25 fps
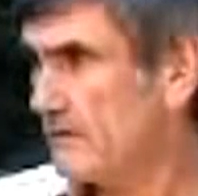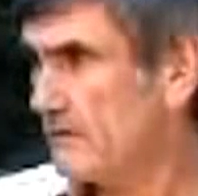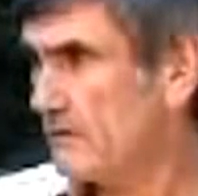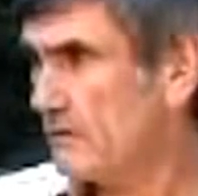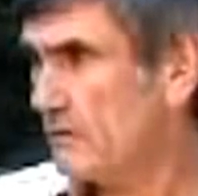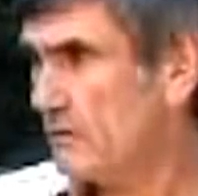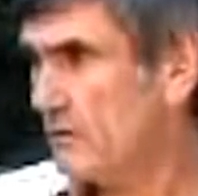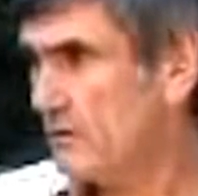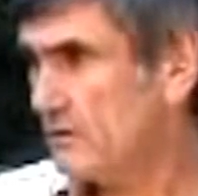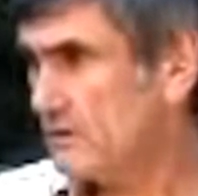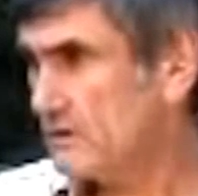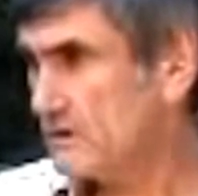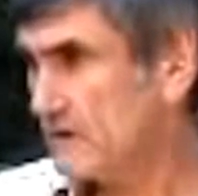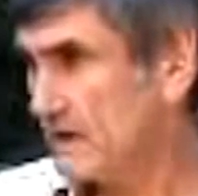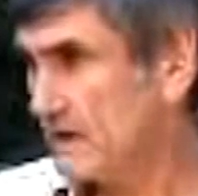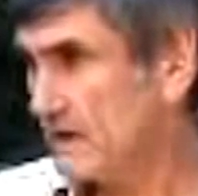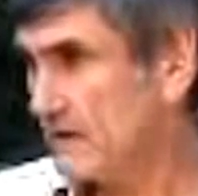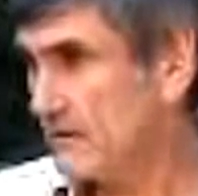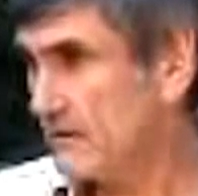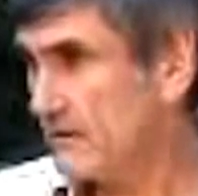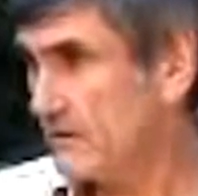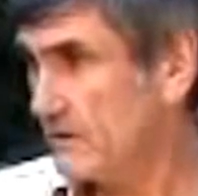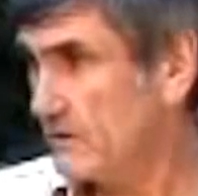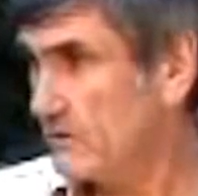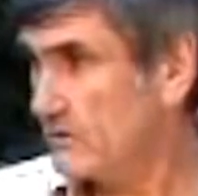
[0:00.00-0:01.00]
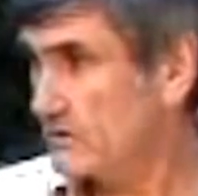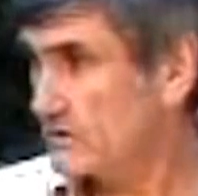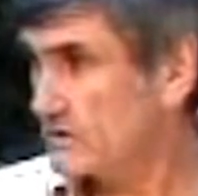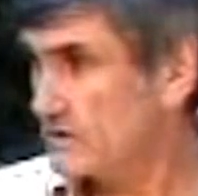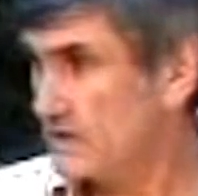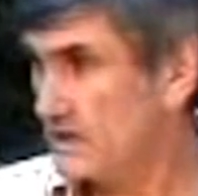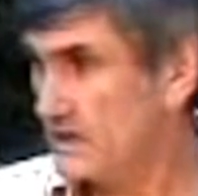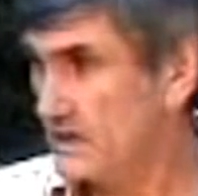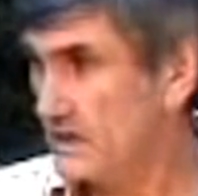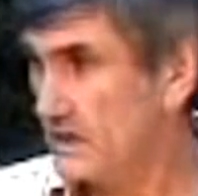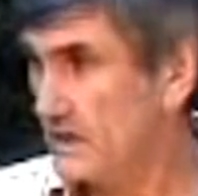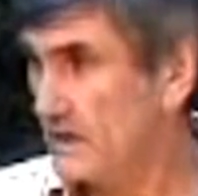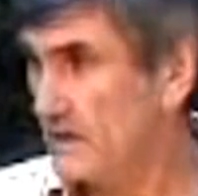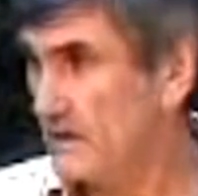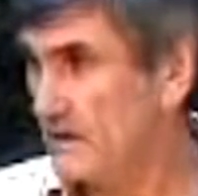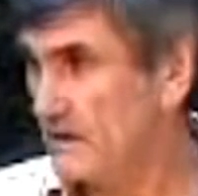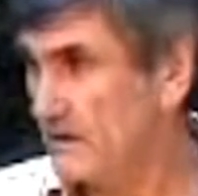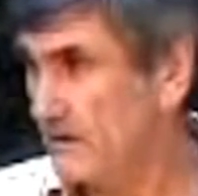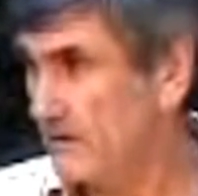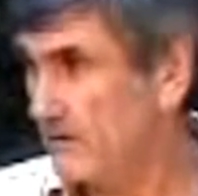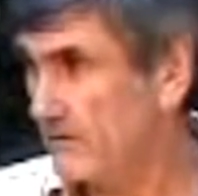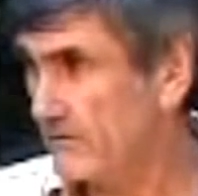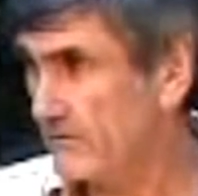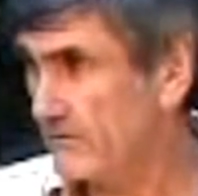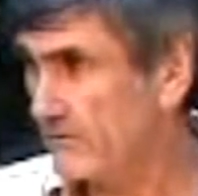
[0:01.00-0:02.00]
And the whole time he was taking
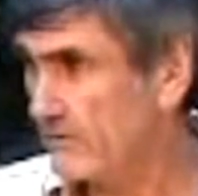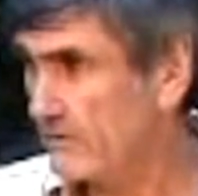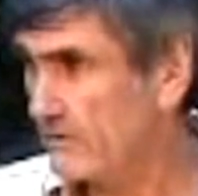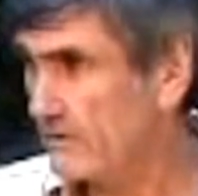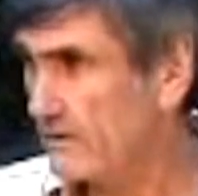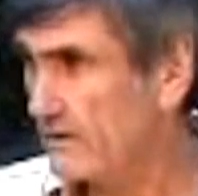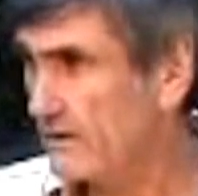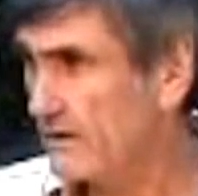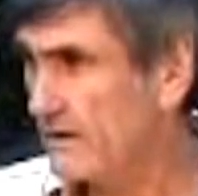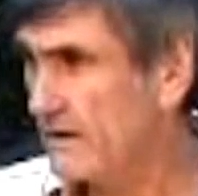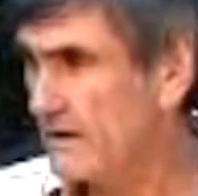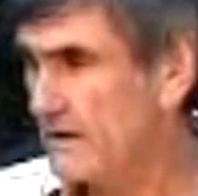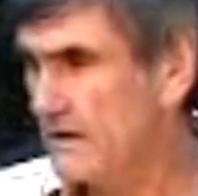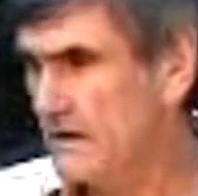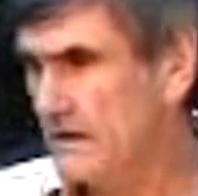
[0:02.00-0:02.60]
care of her,